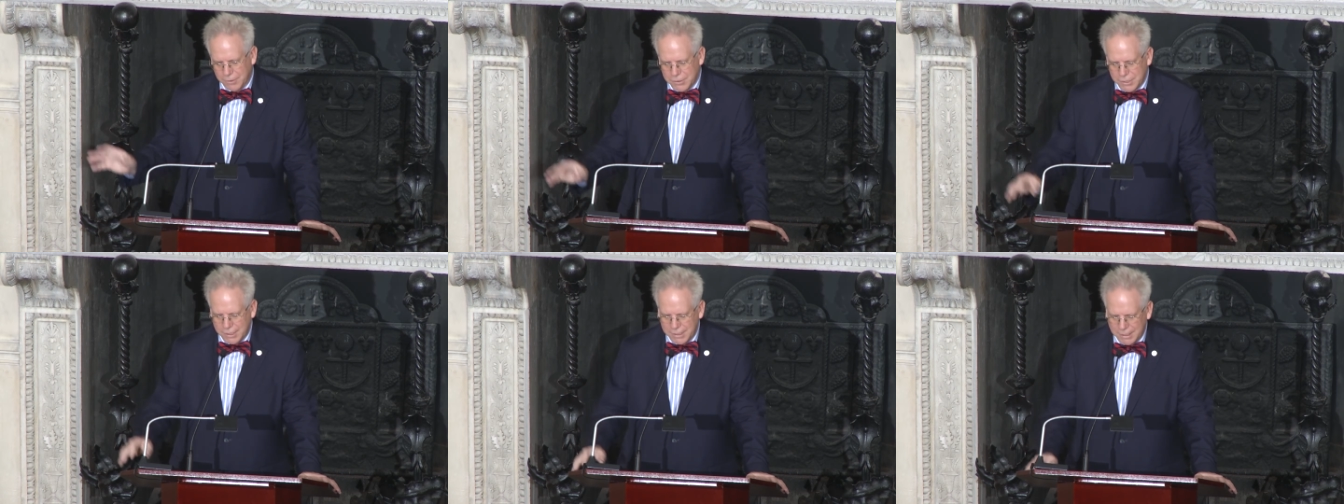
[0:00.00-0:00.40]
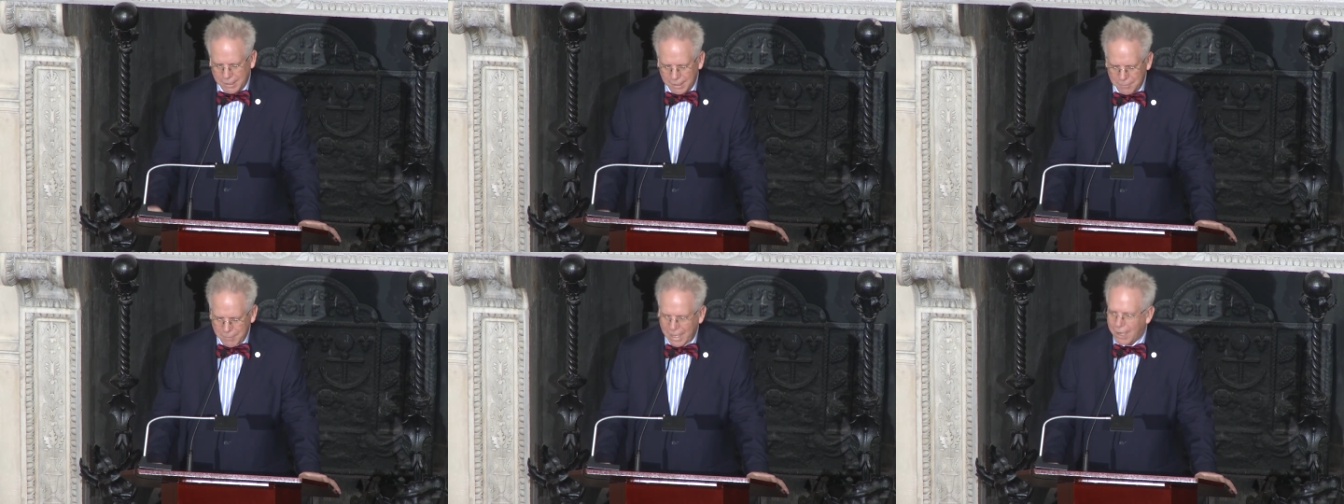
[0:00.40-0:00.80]
Virginia
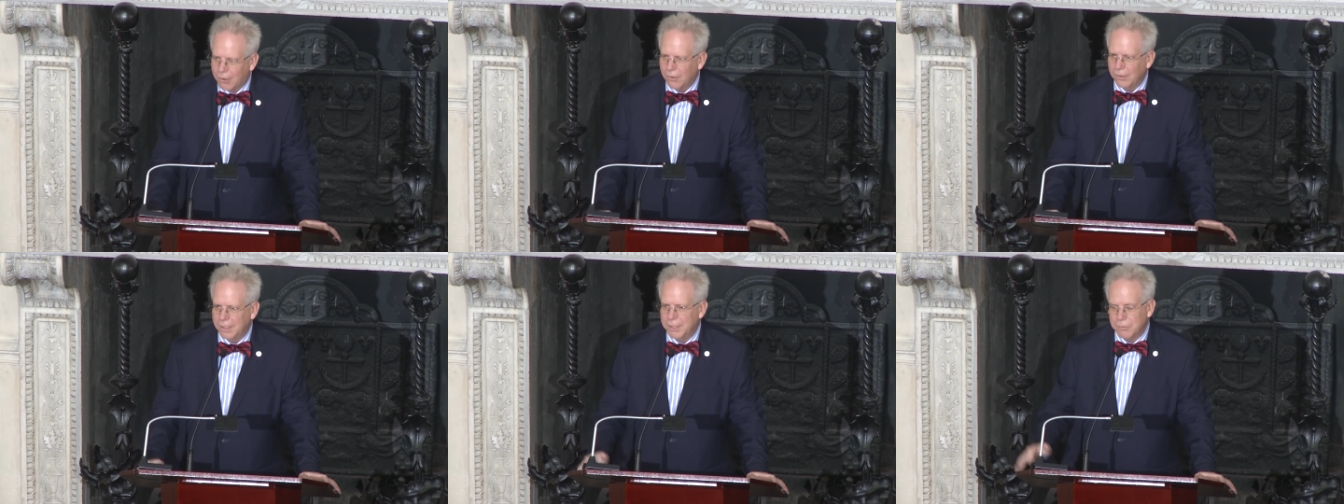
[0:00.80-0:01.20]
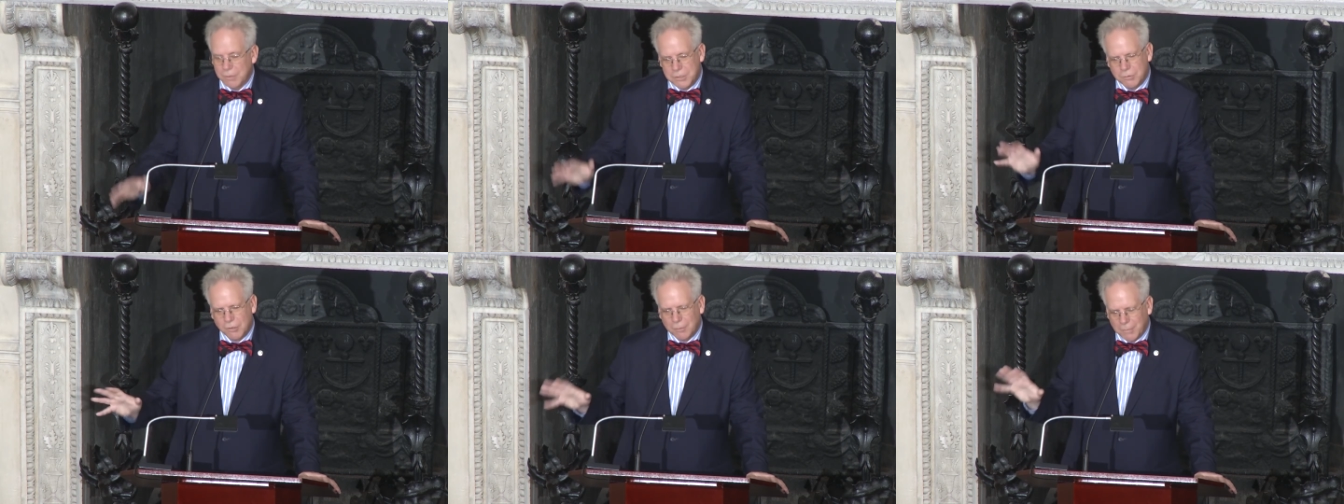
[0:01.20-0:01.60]
and Maryland,
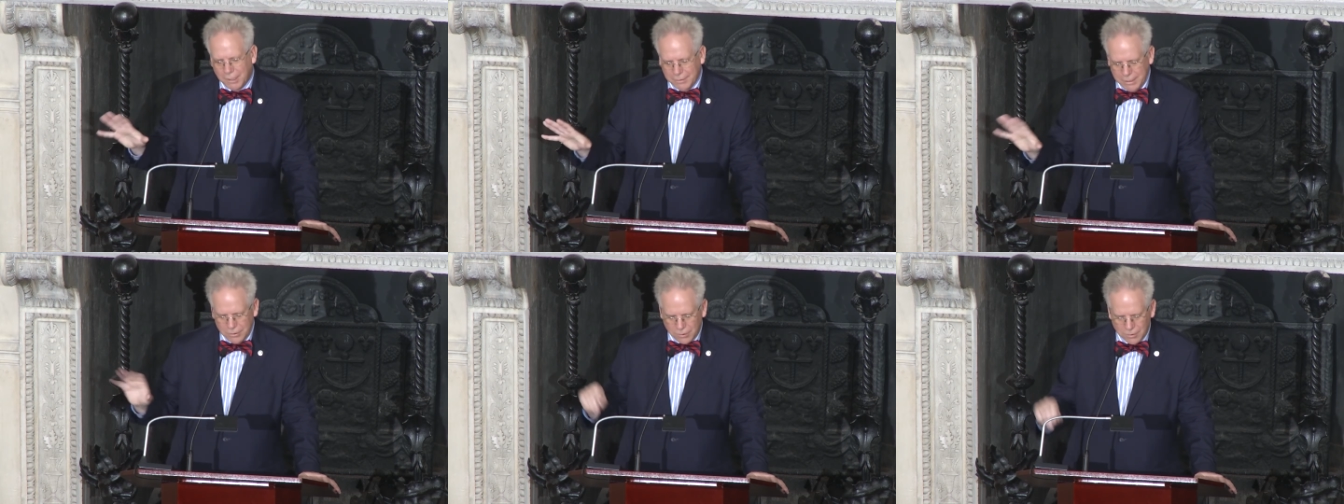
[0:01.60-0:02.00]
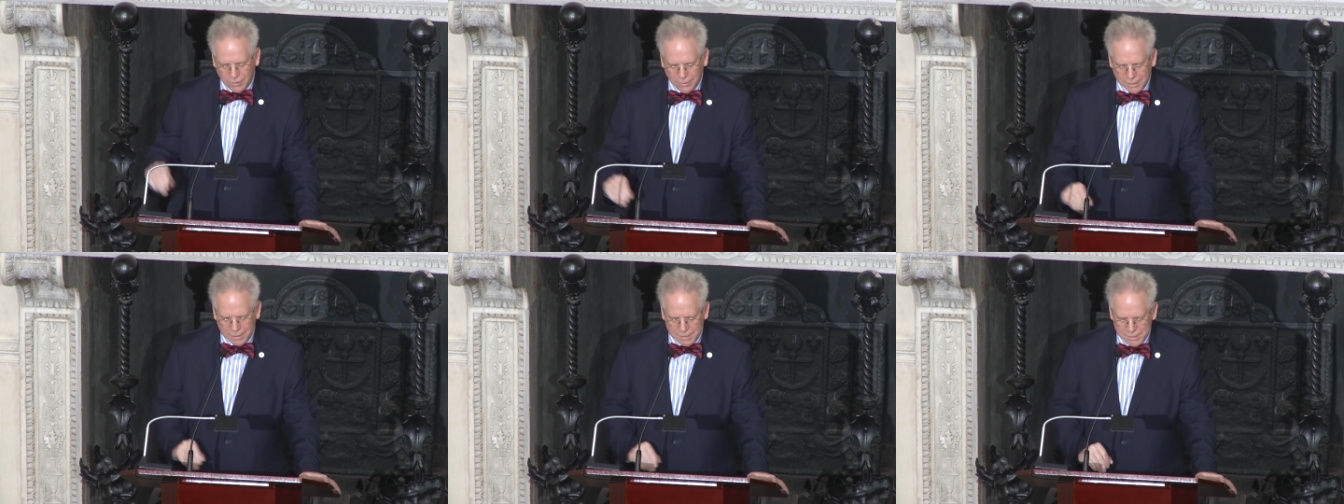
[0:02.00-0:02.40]
which were among the
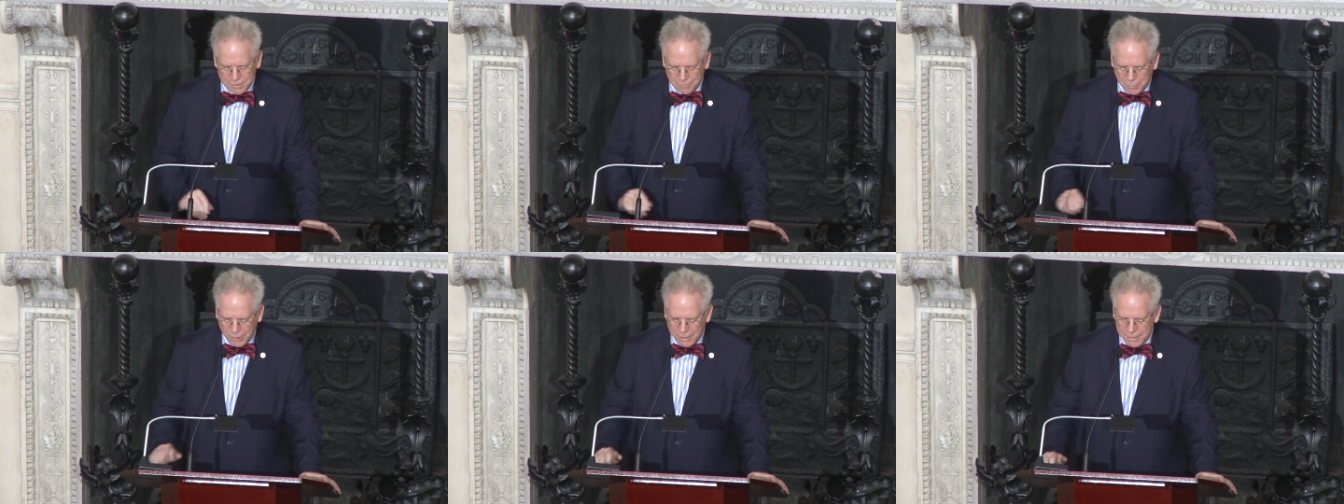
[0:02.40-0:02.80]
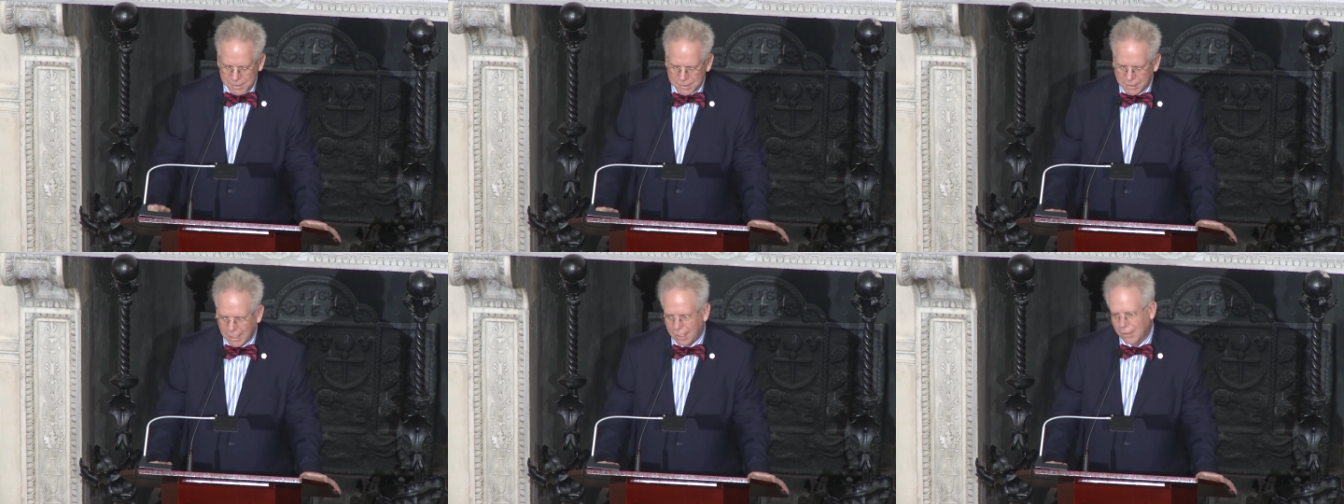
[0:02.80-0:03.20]
earliest of
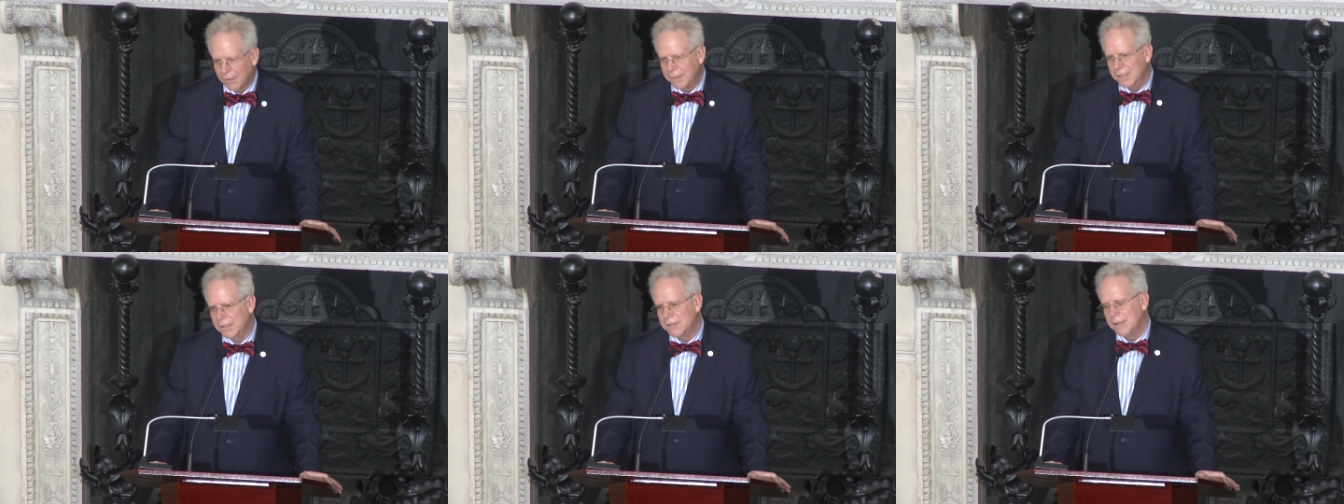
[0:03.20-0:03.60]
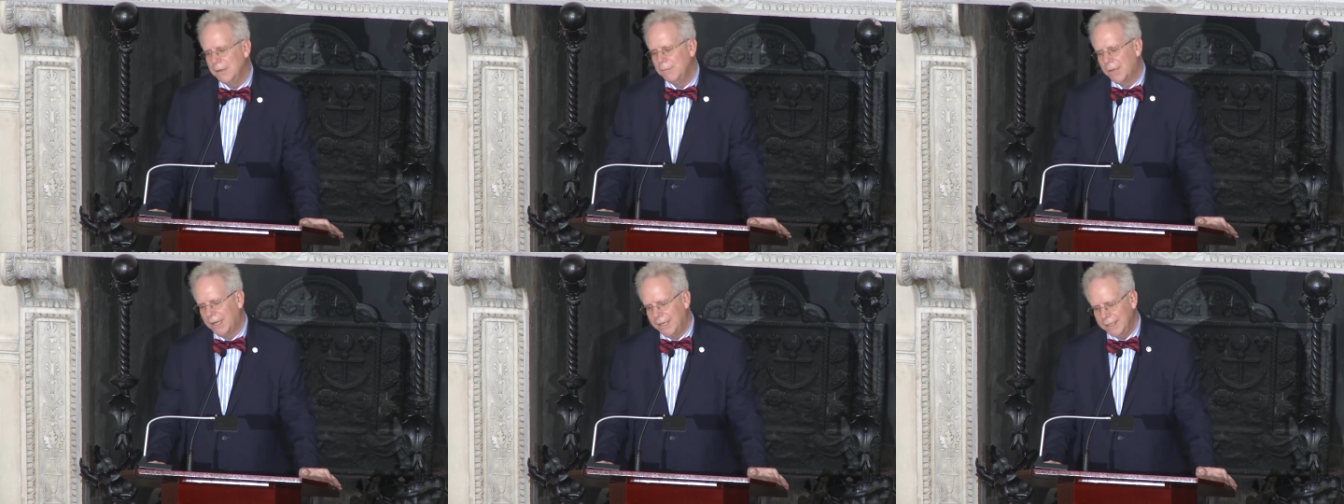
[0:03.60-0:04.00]
Britain's colonies,
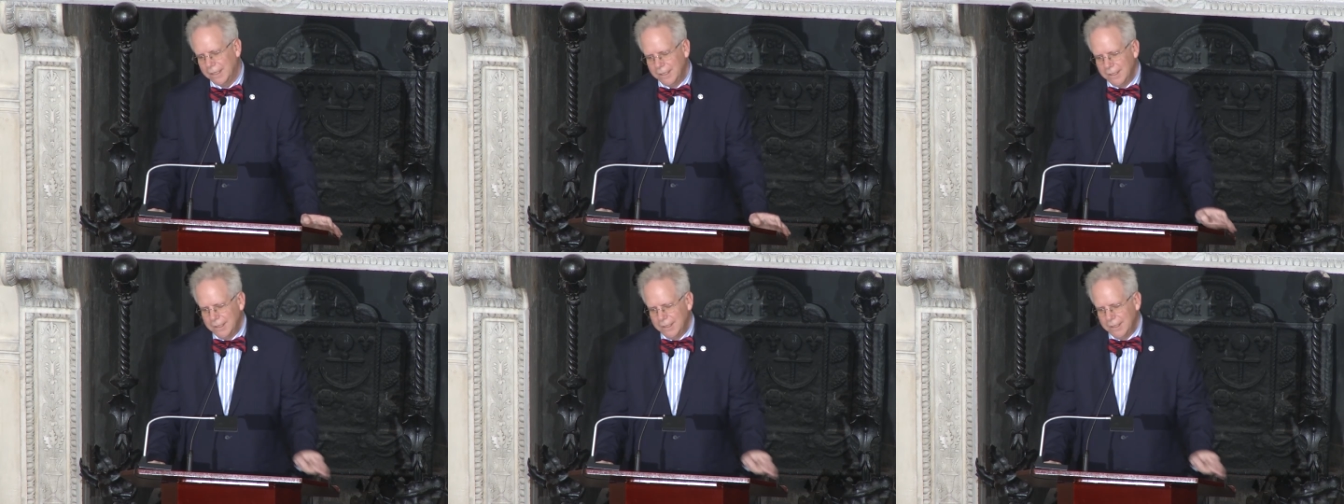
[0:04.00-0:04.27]
and by